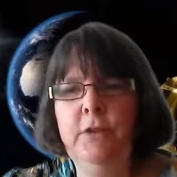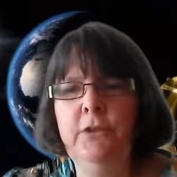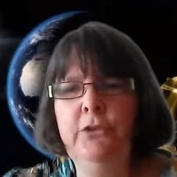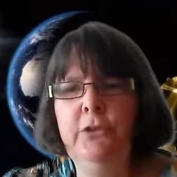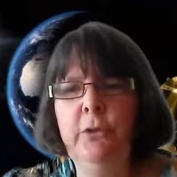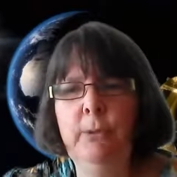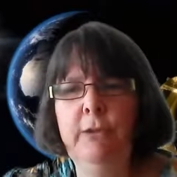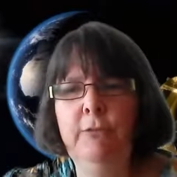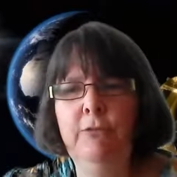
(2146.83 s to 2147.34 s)
And
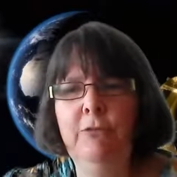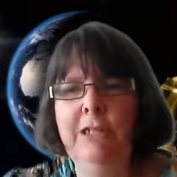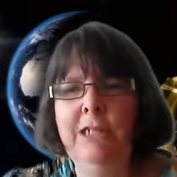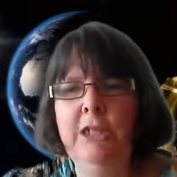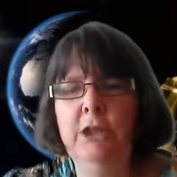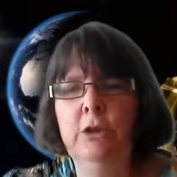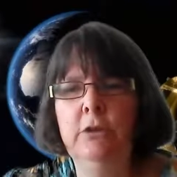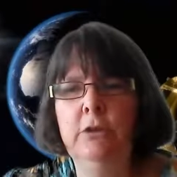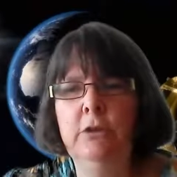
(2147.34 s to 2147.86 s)
so we've really
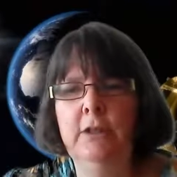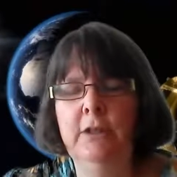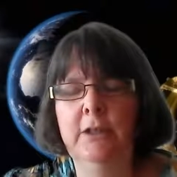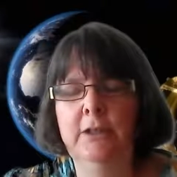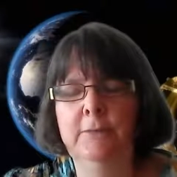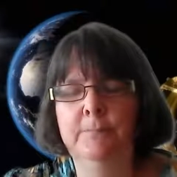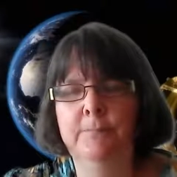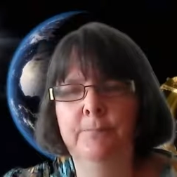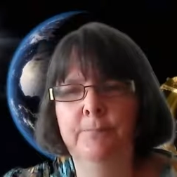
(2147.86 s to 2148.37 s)
got
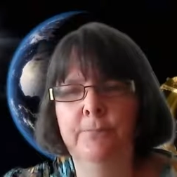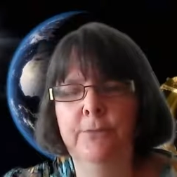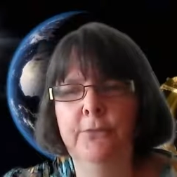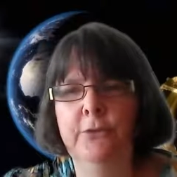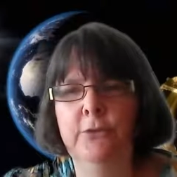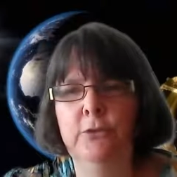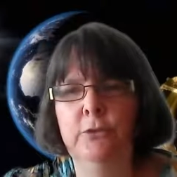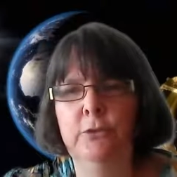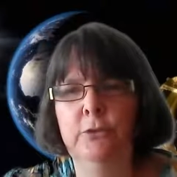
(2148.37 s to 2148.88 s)

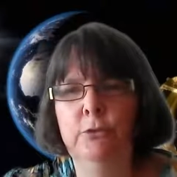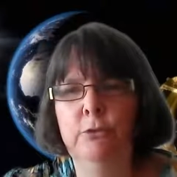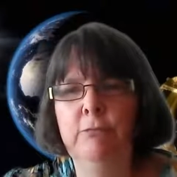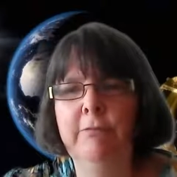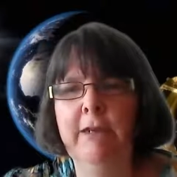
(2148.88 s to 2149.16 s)
to